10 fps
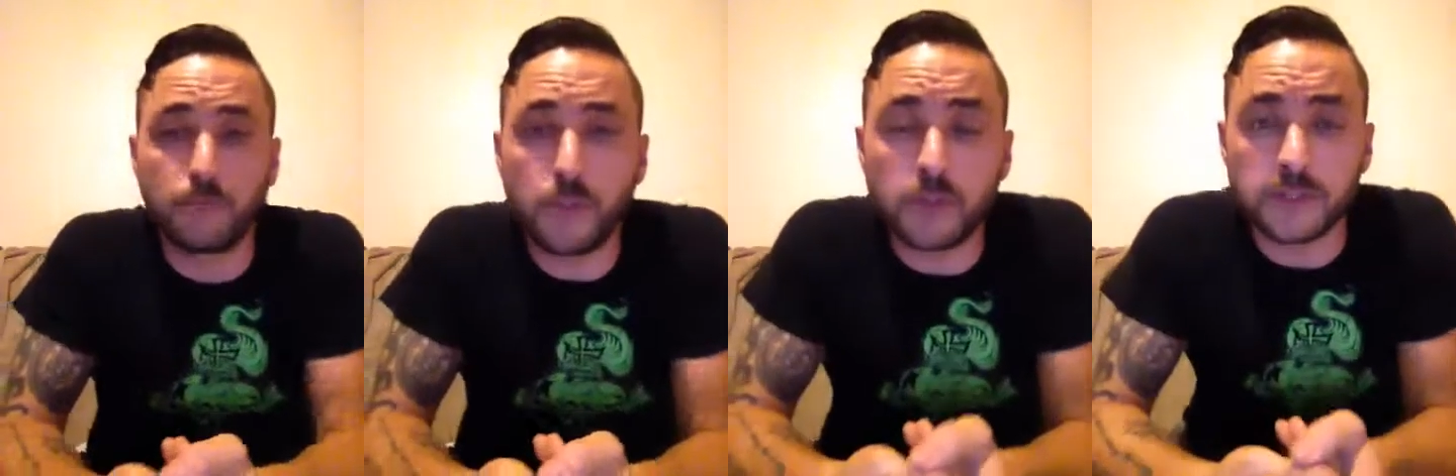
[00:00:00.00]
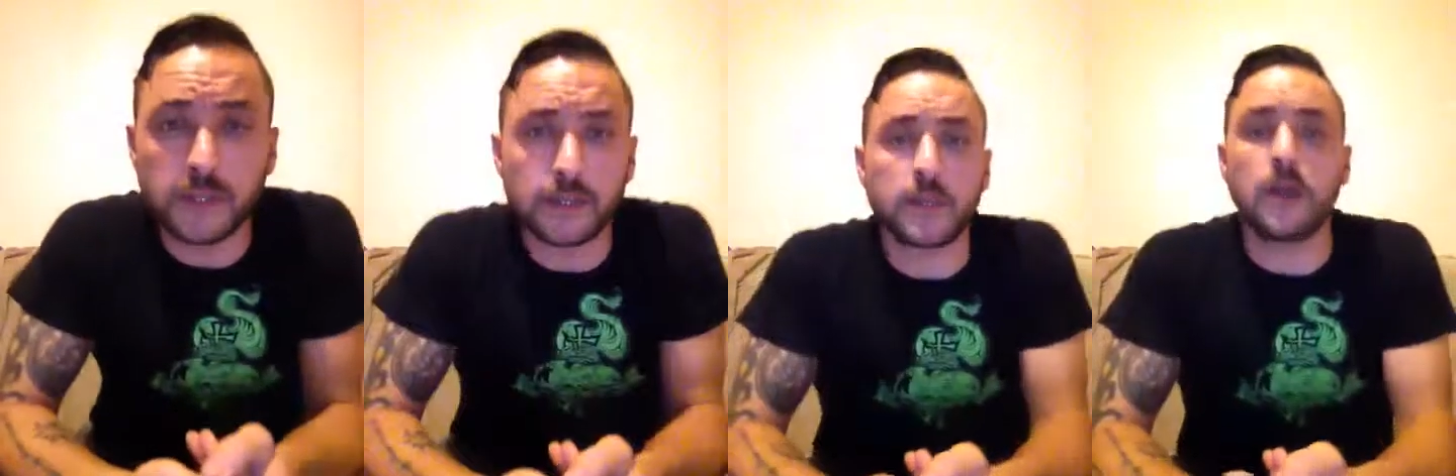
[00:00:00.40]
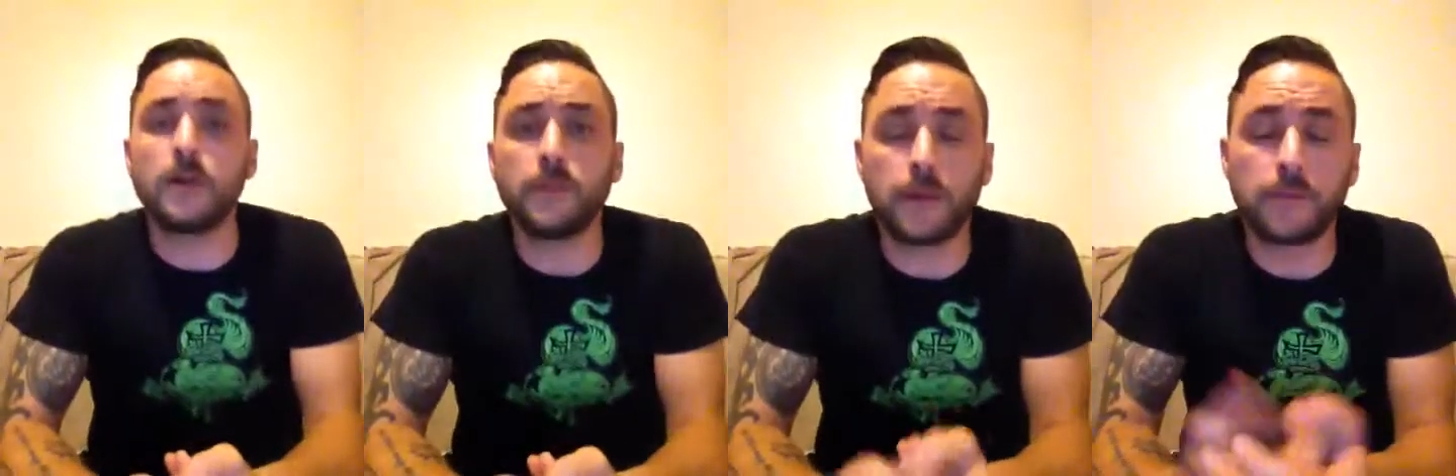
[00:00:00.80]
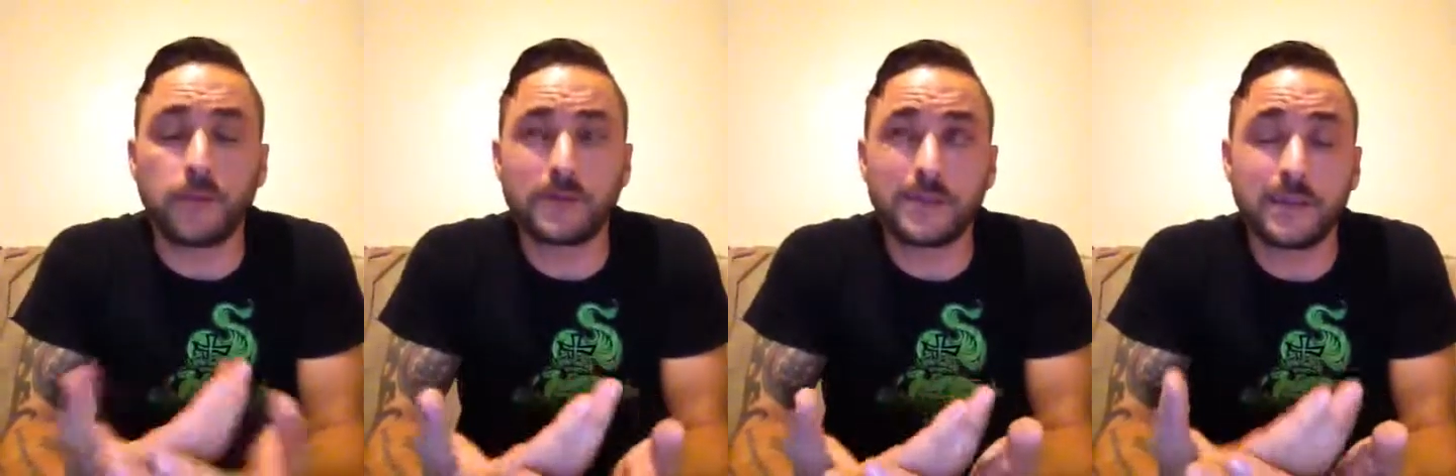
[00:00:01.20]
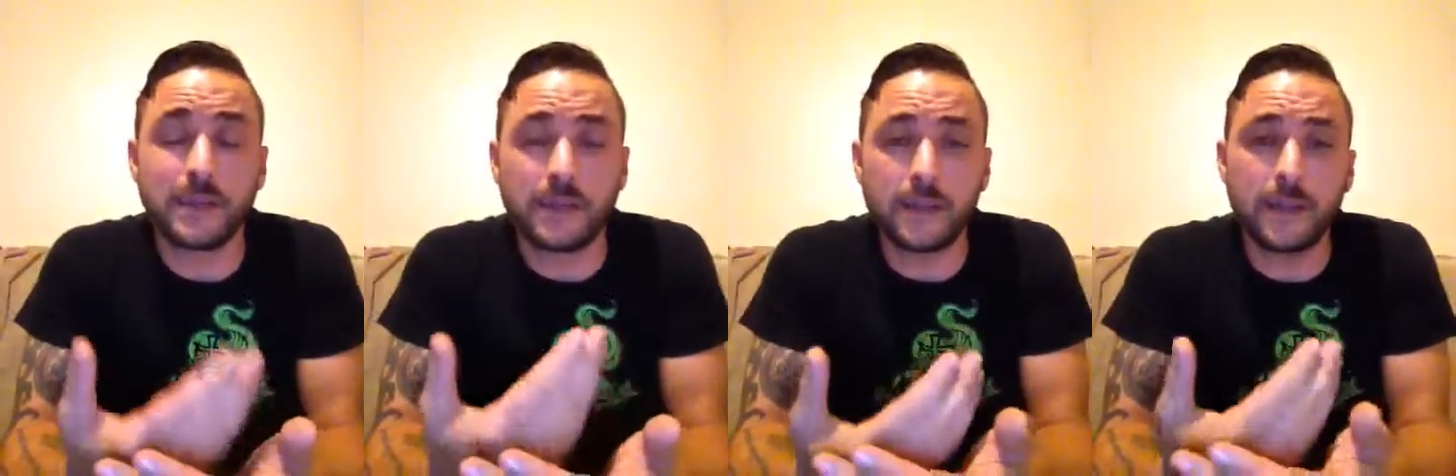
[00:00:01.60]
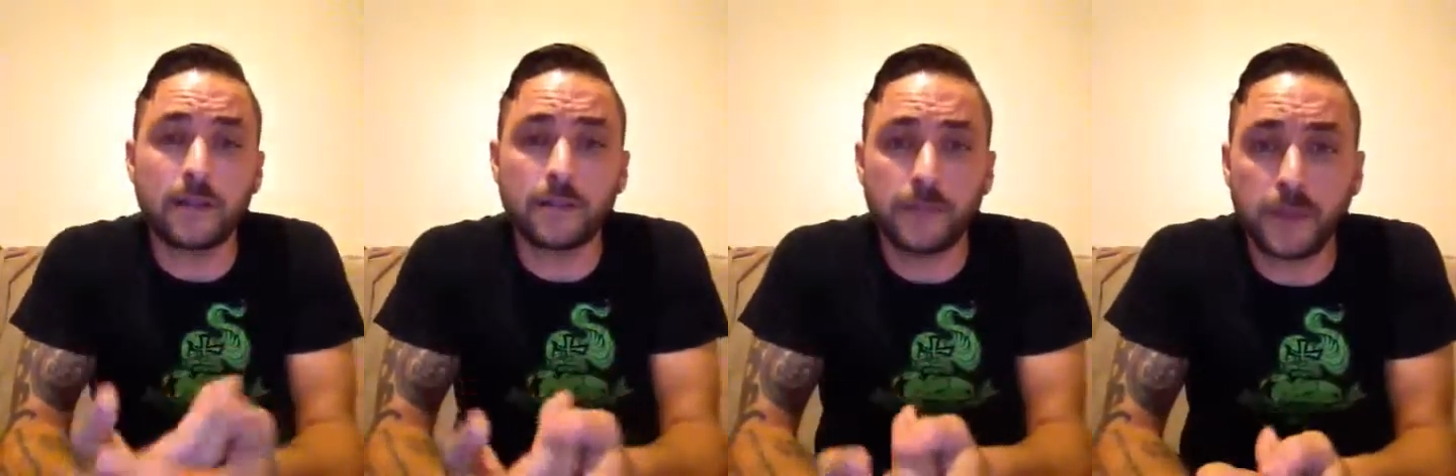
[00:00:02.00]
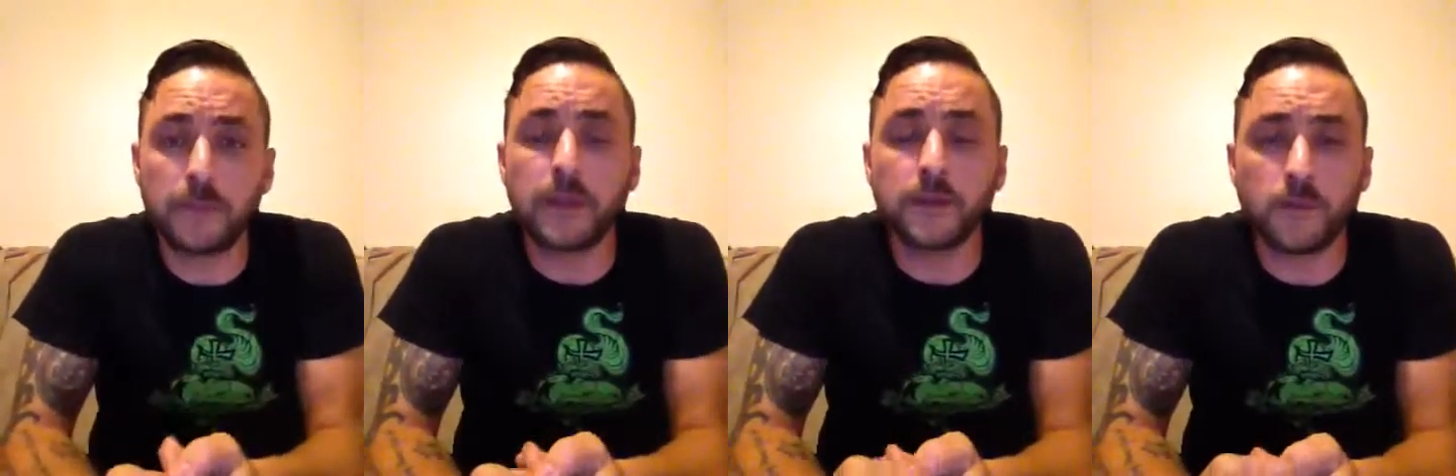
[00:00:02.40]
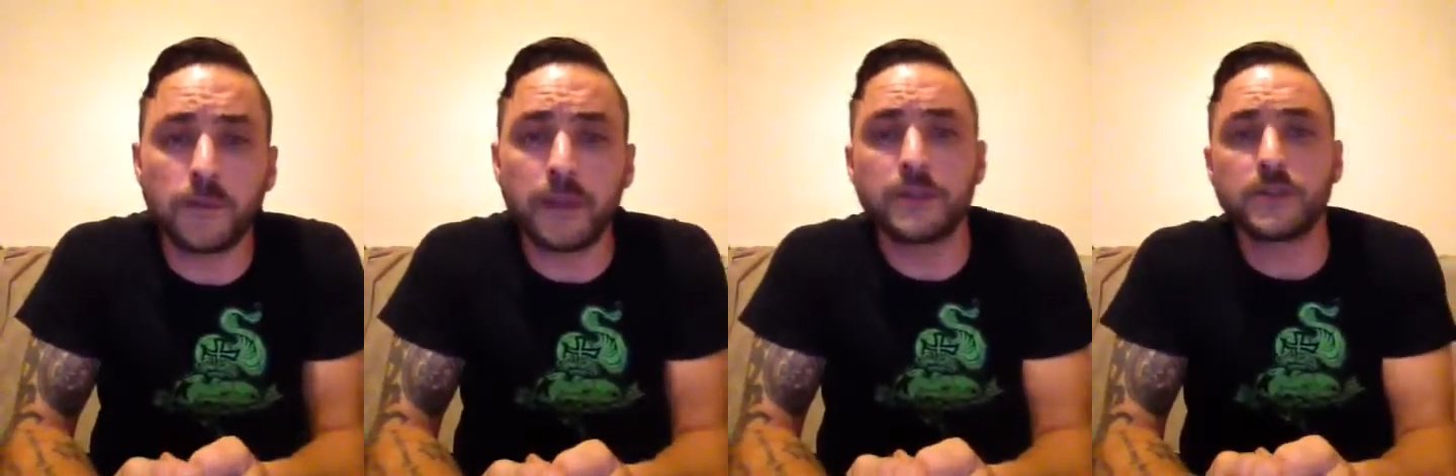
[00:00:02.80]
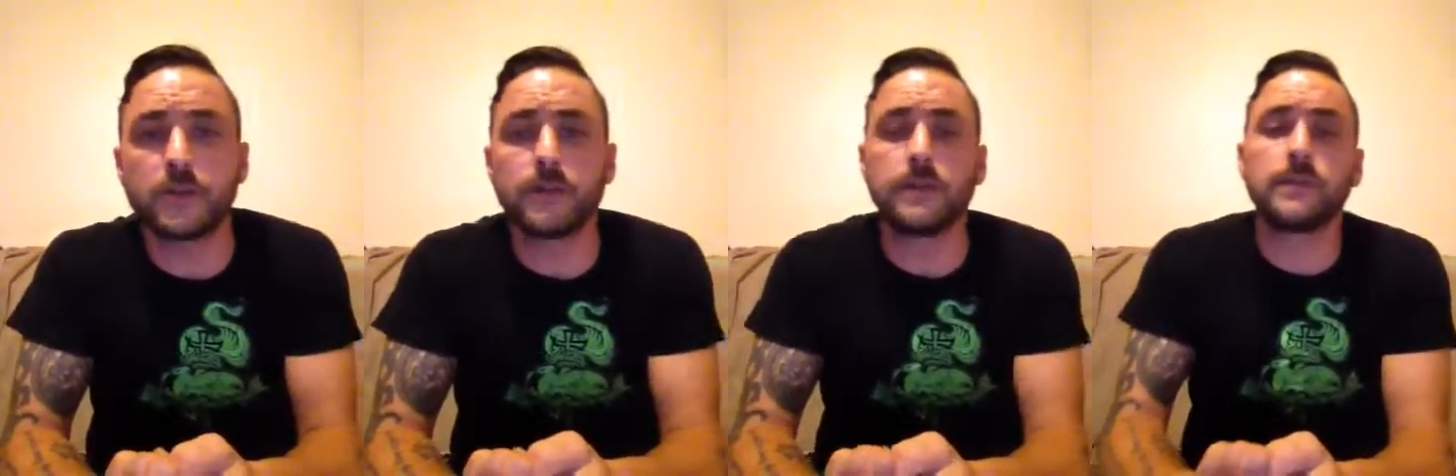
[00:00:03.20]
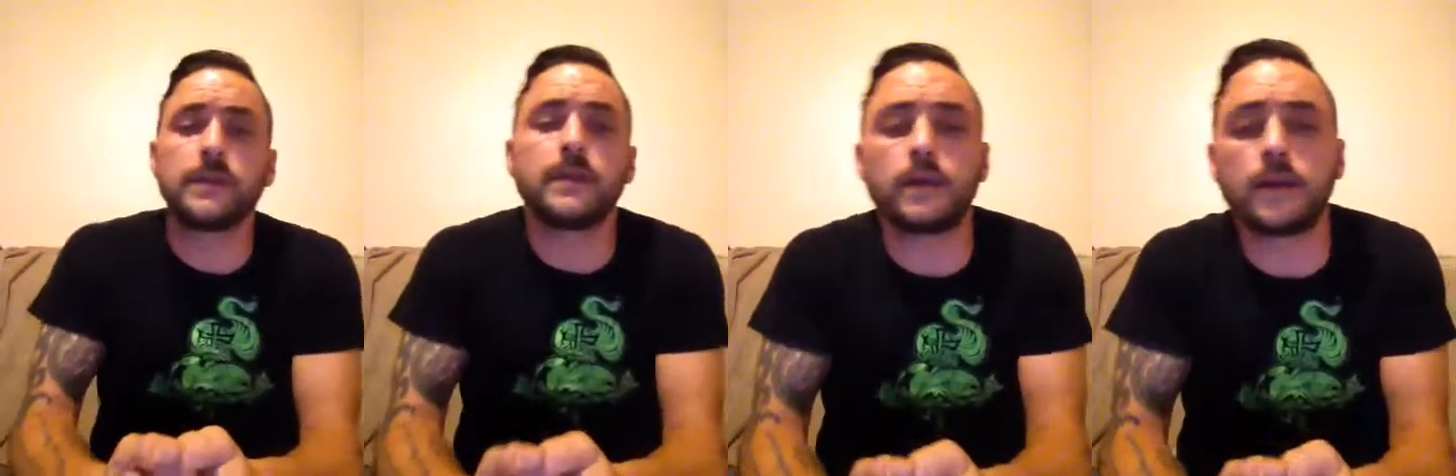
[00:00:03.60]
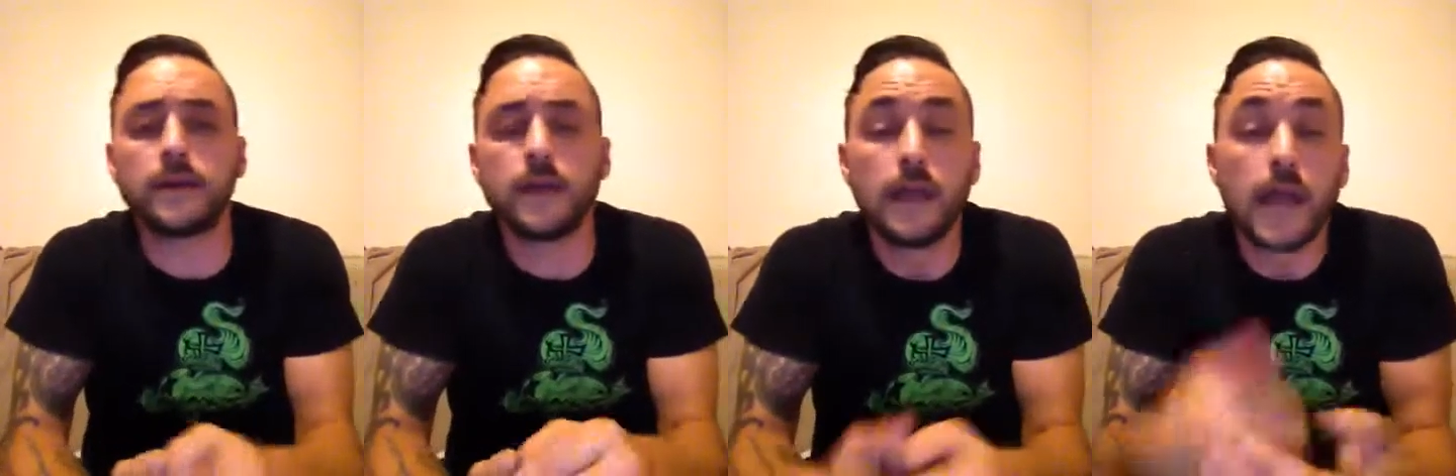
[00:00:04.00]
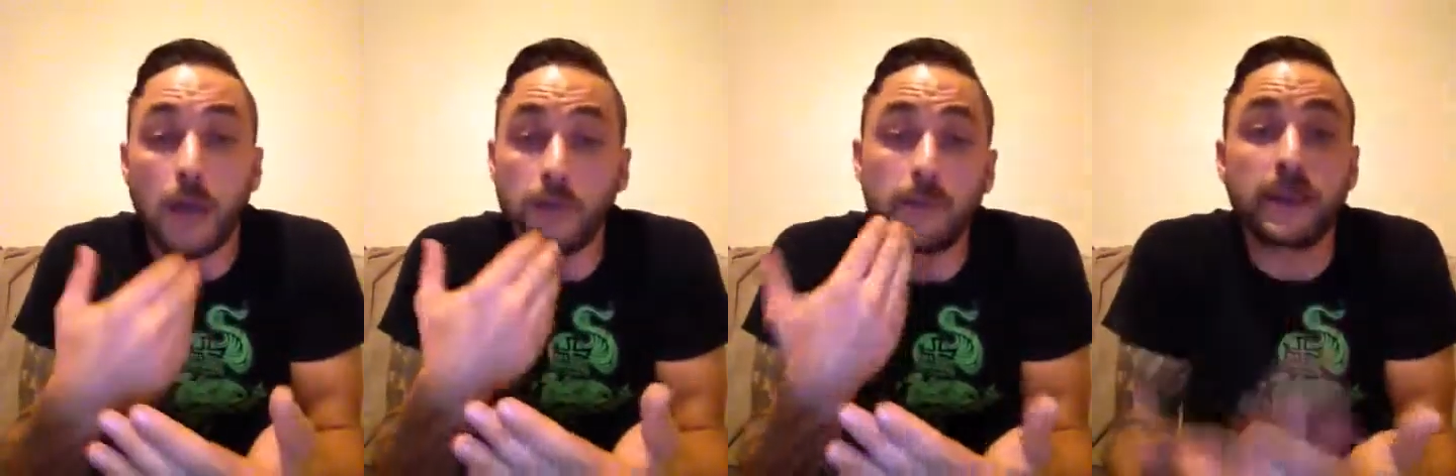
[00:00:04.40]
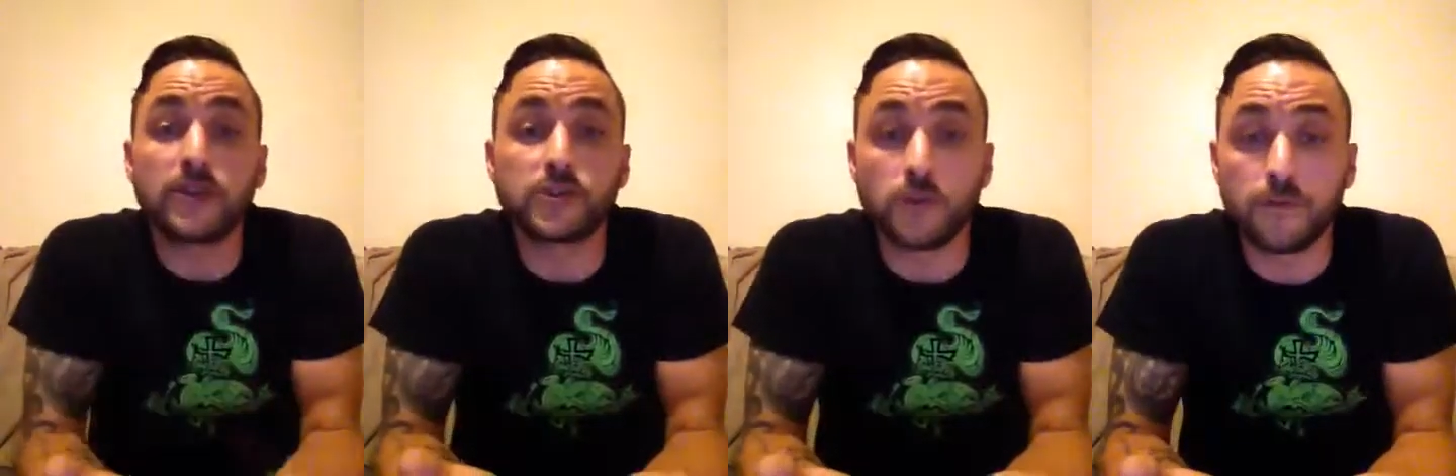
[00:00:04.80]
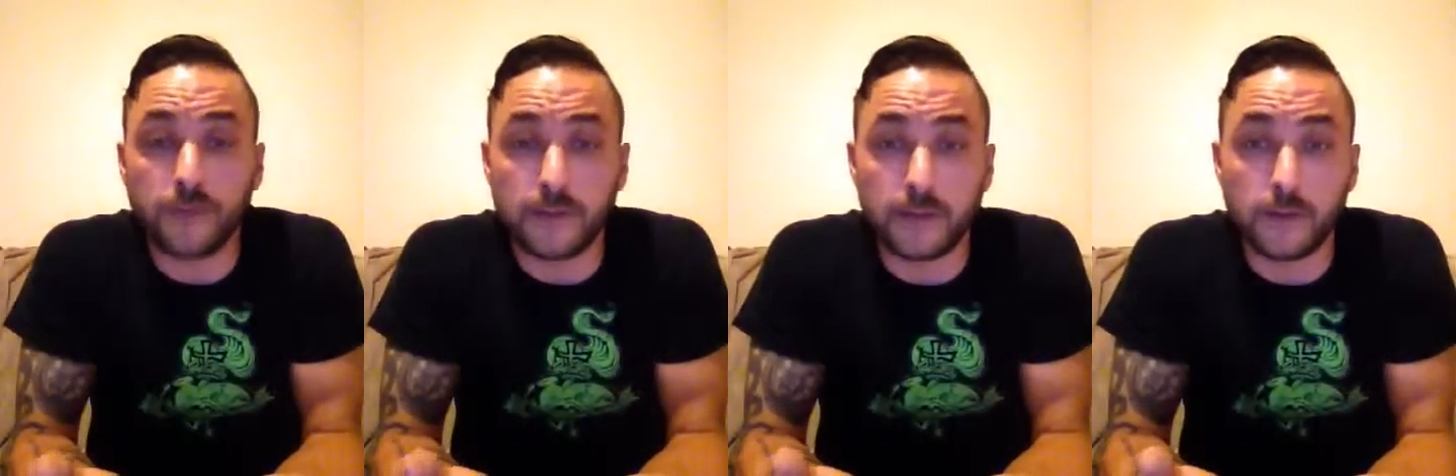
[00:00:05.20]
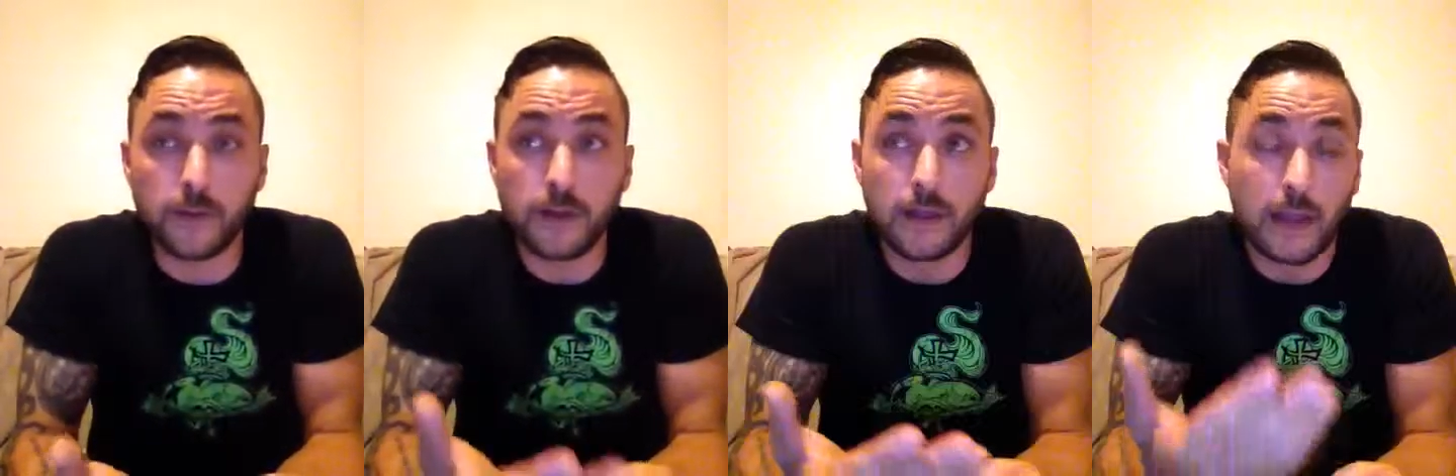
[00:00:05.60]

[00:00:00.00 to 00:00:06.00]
posted in the com, I posted uh, on Beyond Paranormal page earlier that uh, I would make a short video.